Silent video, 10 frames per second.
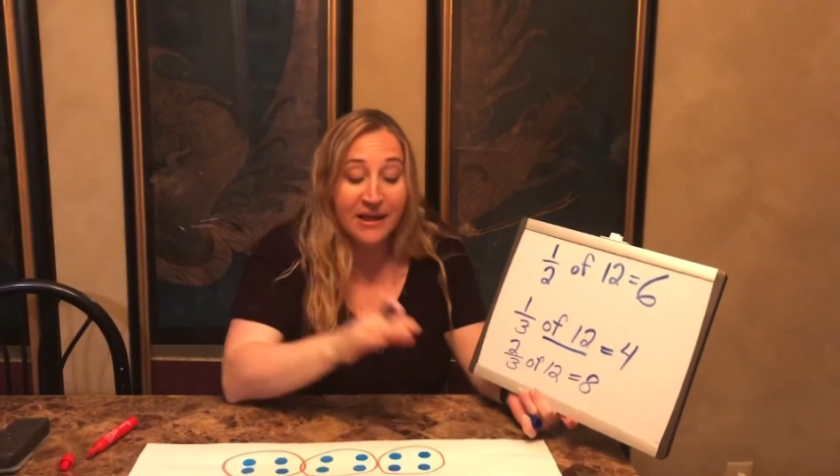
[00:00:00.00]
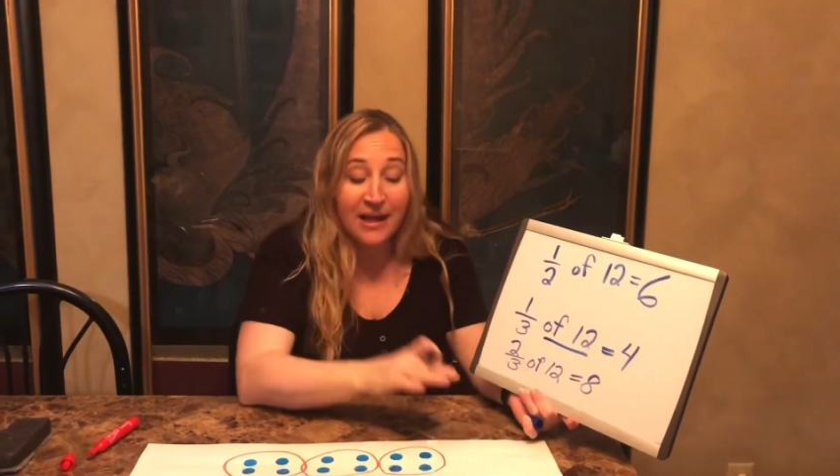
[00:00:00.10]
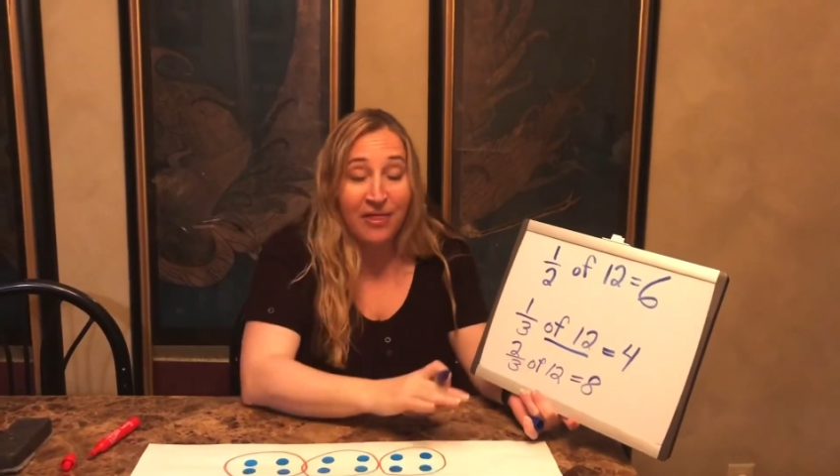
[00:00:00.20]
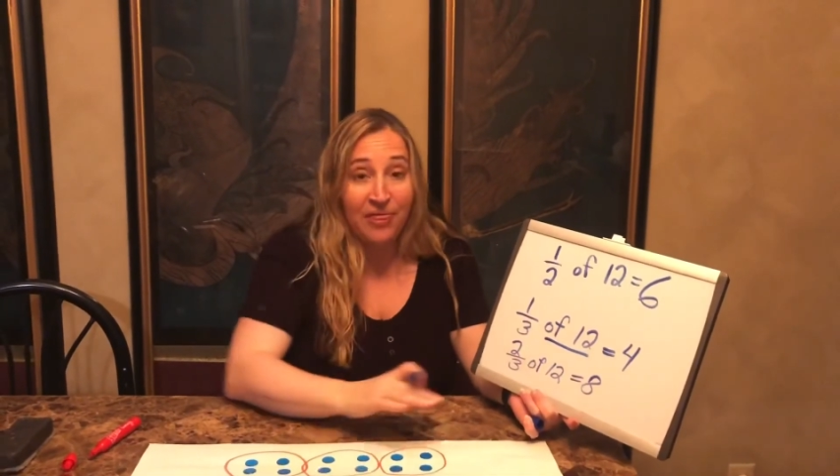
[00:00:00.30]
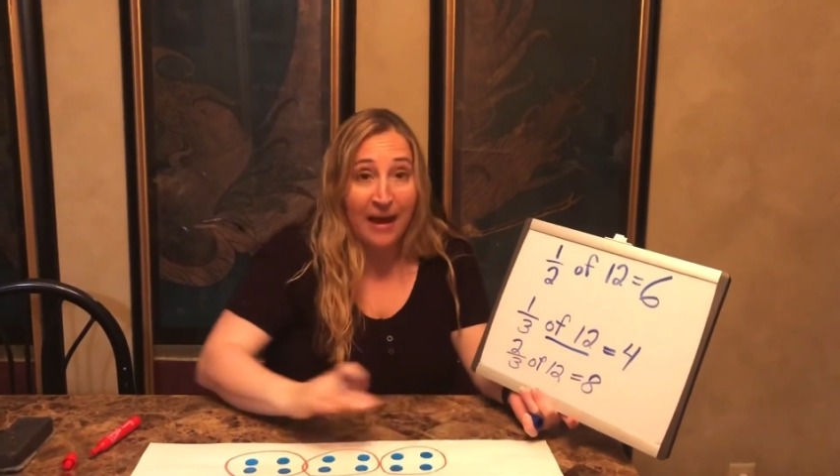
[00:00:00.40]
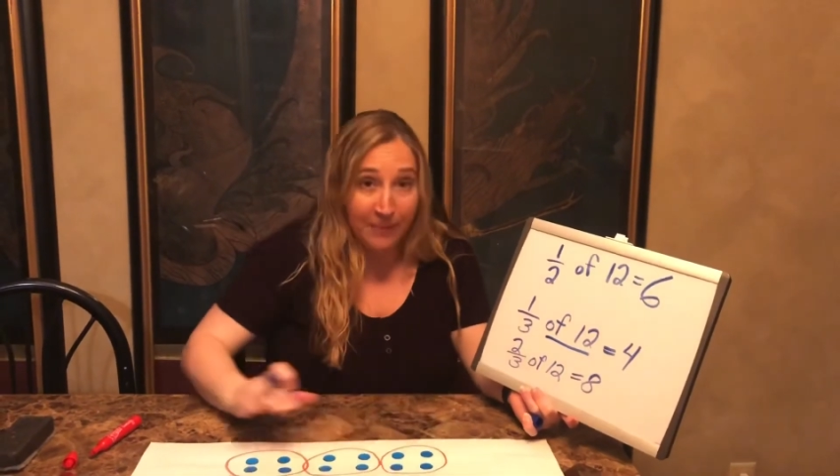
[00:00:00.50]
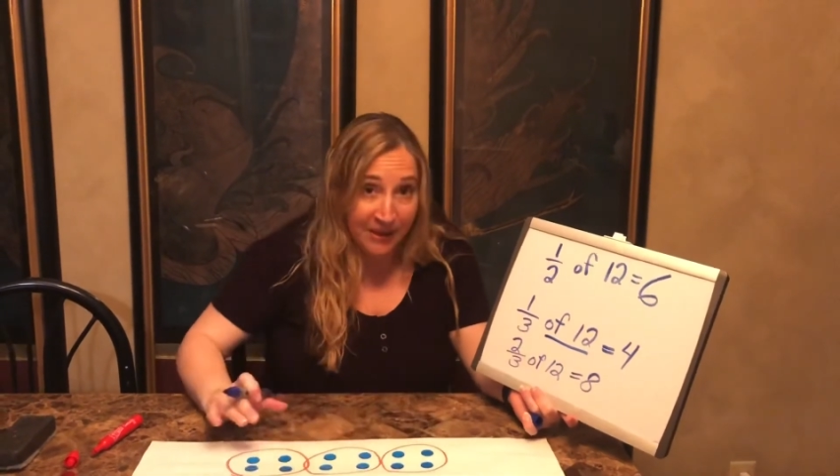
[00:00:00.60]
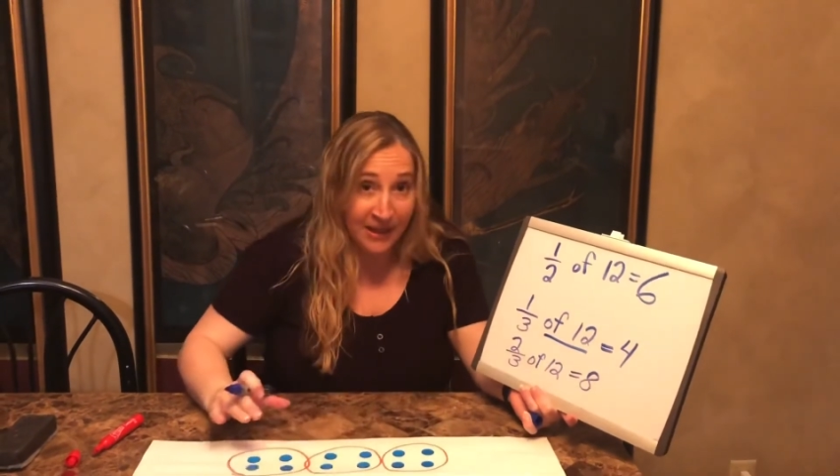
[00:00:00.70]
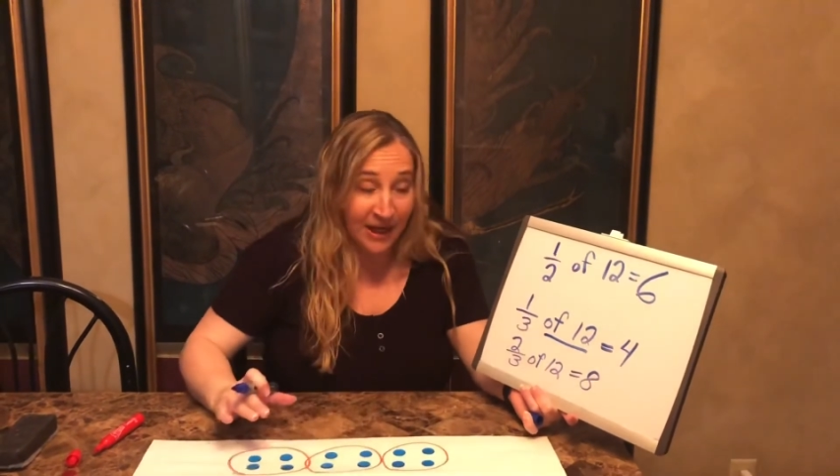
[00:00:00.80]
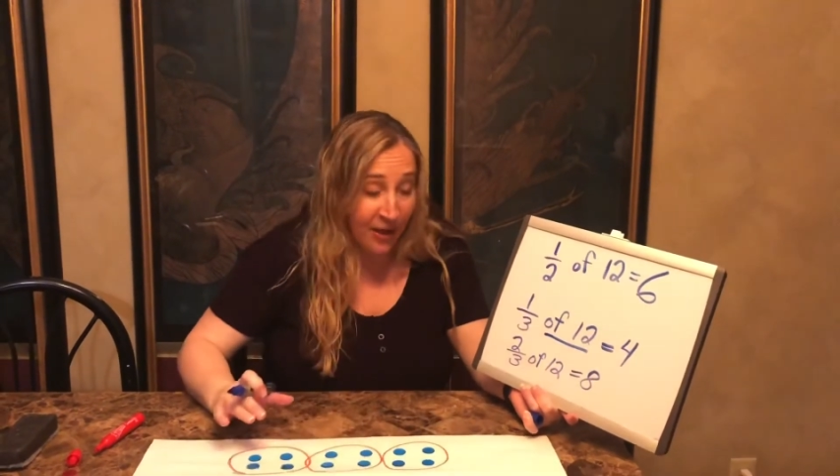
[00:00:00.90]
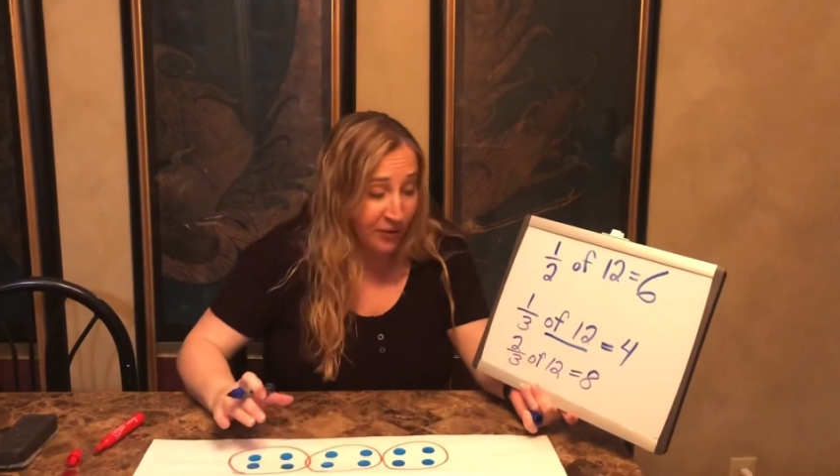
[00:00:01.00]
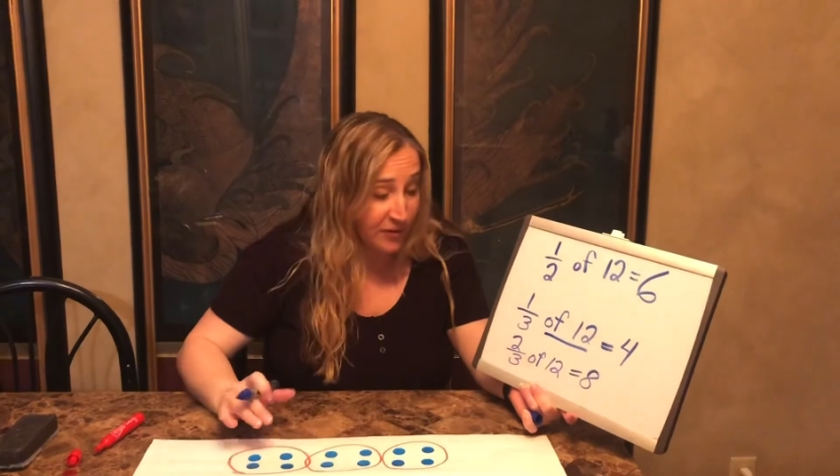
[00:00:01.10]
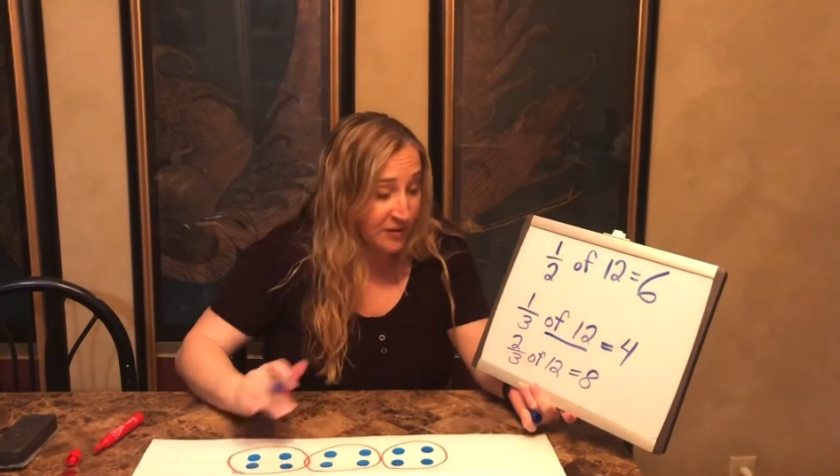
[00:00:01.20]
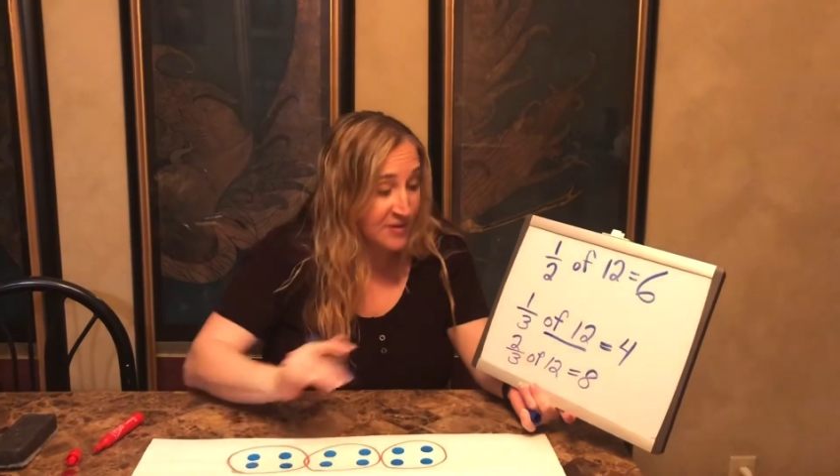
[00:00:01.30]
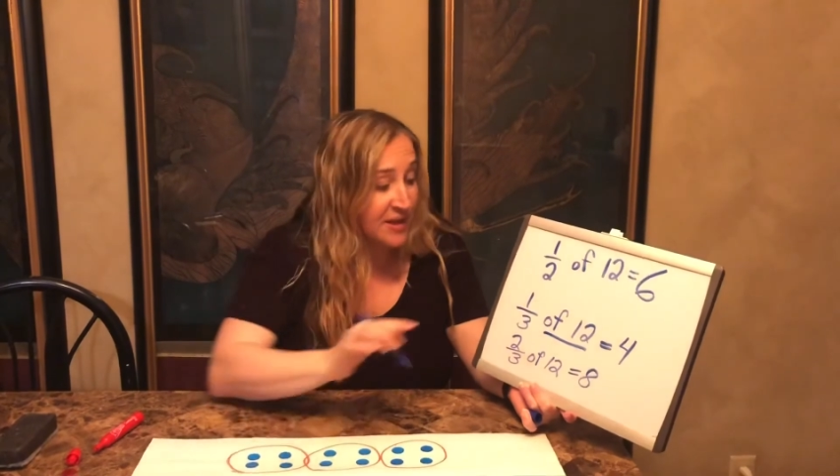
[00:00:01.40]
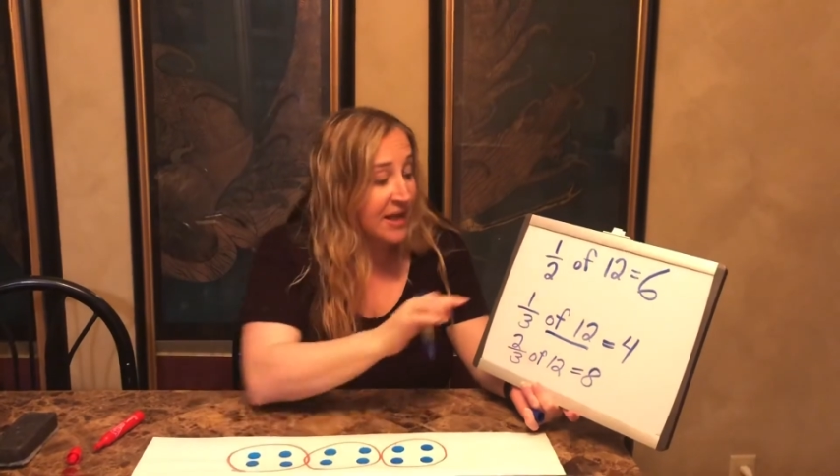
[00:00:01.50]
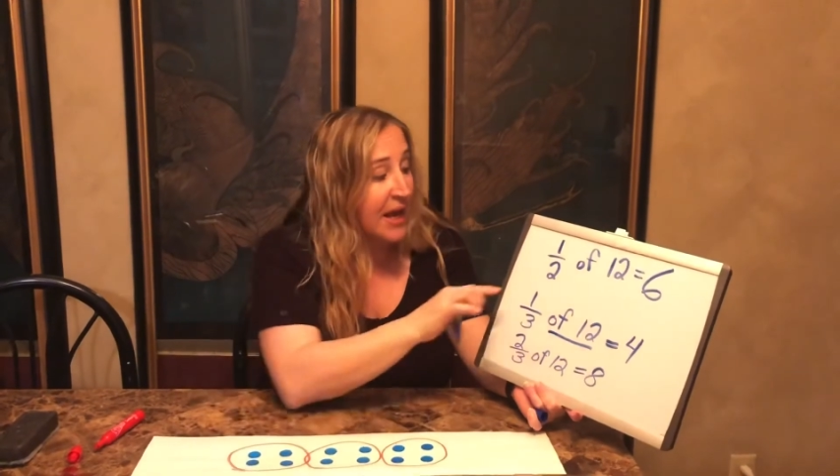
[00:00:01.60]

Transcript: get that many counters